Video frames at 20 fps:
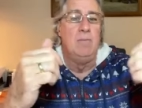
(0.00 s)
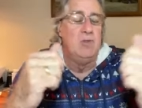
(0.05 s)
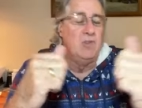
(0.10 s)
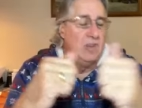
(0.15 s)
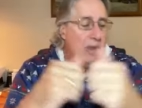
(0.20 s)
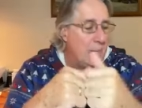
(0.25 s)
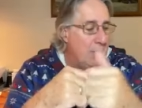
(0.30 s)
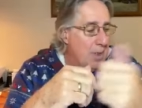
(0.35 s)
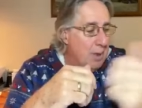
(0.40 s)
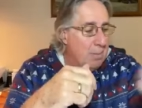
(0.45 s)

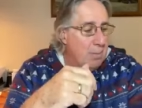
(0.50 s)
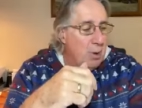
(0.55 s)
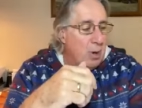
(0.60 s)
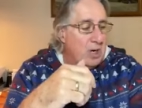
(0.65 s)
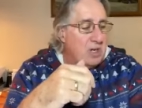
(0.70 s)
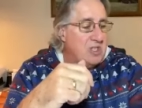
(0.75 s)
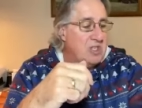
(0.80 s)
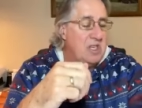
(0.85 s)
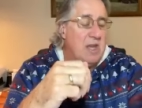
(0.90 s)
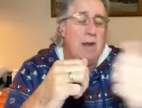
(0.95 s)
some of the
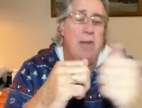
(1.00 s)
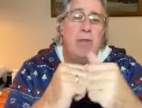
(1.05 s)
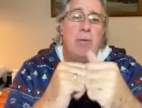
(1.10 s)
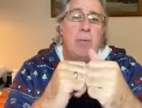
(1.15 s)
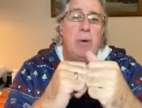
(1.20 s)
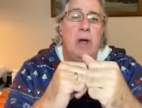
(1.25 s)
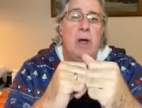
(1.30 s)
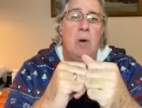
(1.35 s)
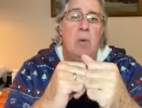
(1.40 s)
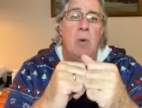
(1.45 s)
books say
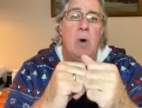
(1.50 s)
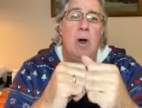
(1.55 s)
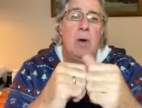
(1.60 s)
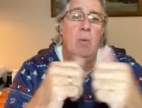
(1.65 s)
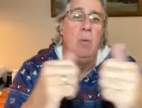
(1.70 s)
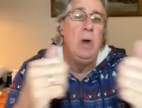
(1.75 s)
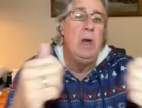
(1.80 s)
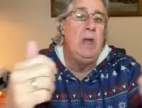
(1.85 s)
three to one.